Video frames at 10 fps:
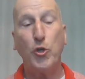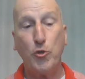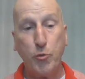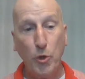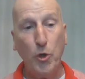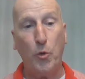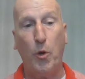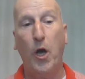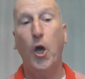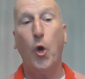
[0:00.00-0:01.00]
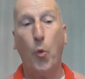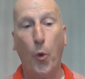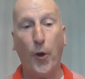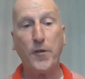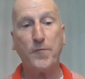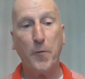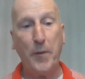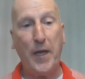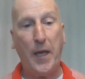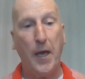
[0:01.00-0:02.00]
true, works for
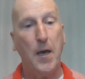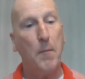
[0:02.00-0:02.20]
me.